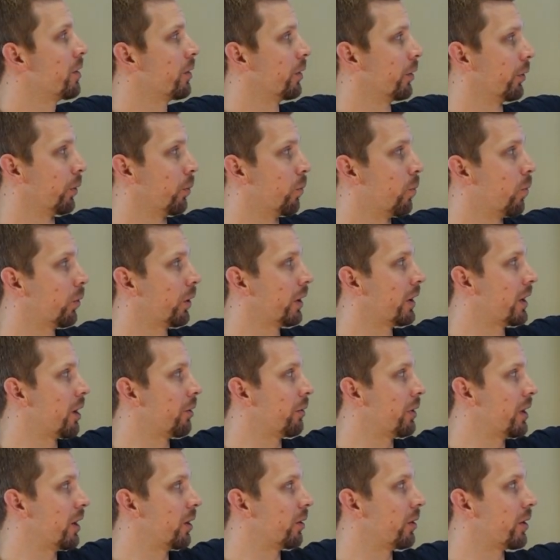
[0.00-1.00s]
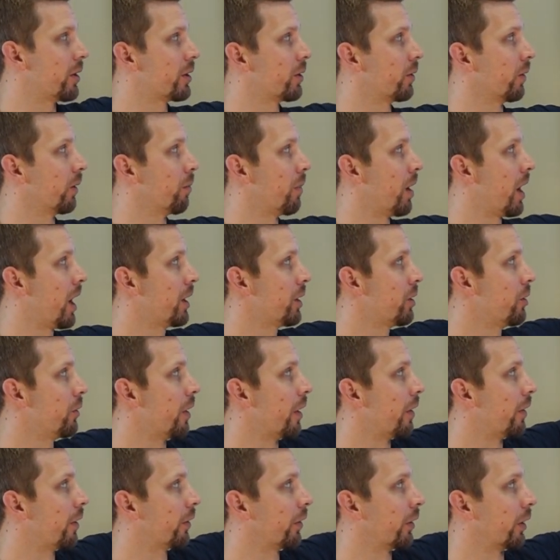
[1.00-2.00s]
There's a warning note here just to remind you
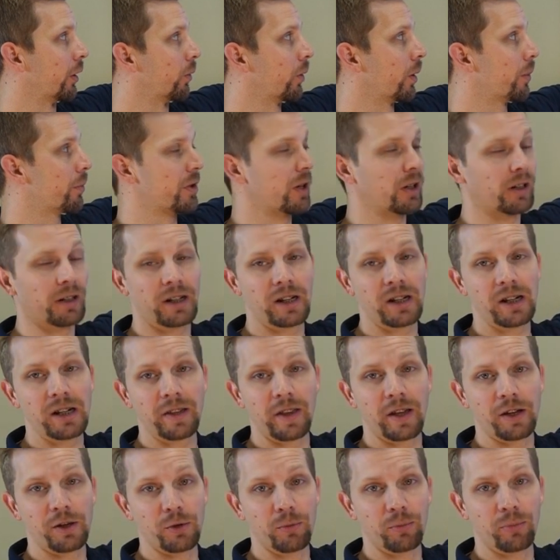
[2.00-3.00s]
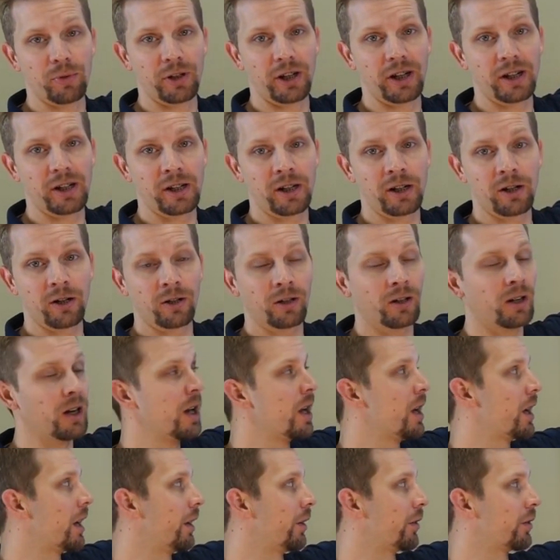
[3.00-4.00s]
that this encryption key that you put in here
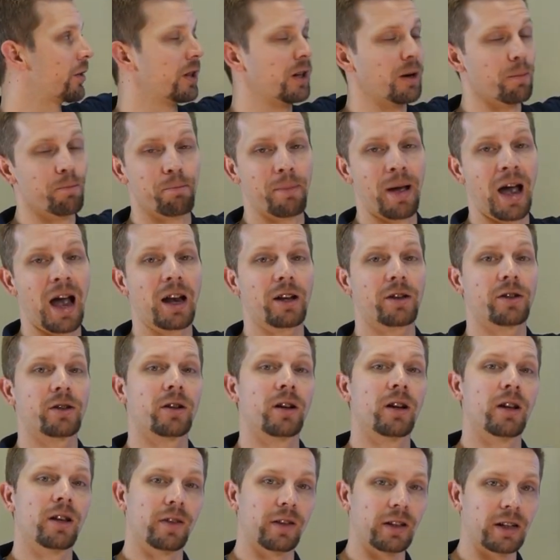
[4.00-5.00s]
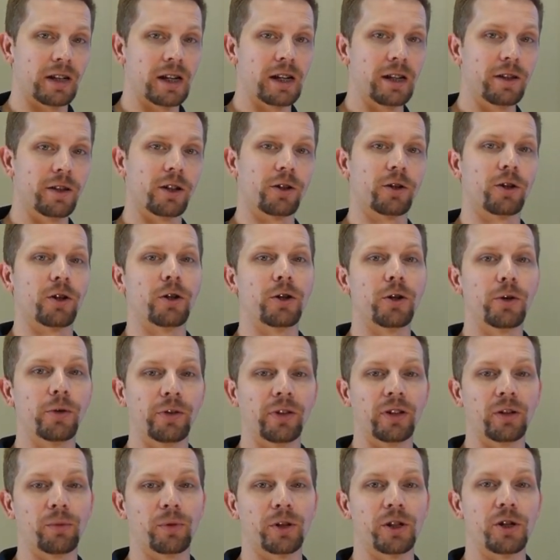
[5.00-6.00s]
is going to match the key that you're
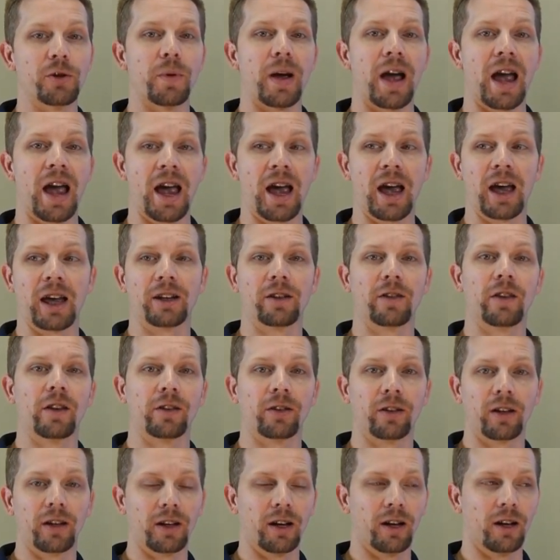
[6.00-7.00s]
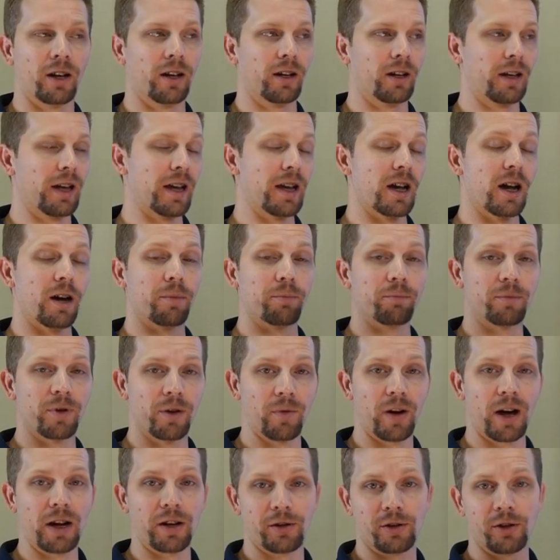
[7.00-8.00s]
using when you add this, a
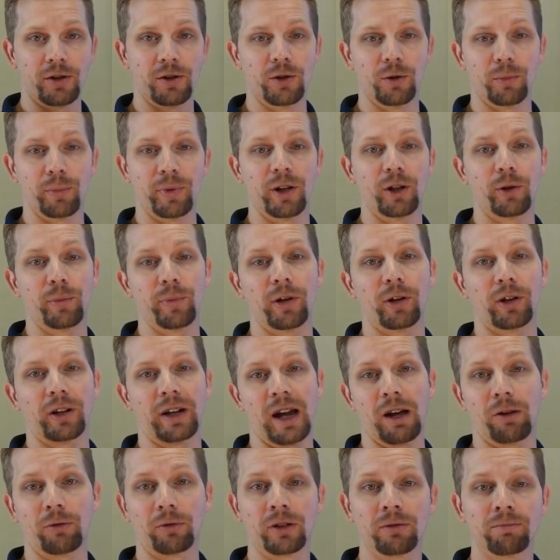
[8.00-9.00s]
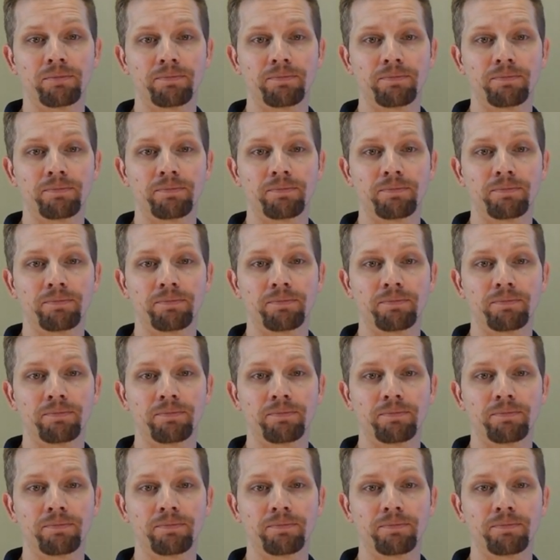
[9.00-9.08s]
device to your peer-to-peer account.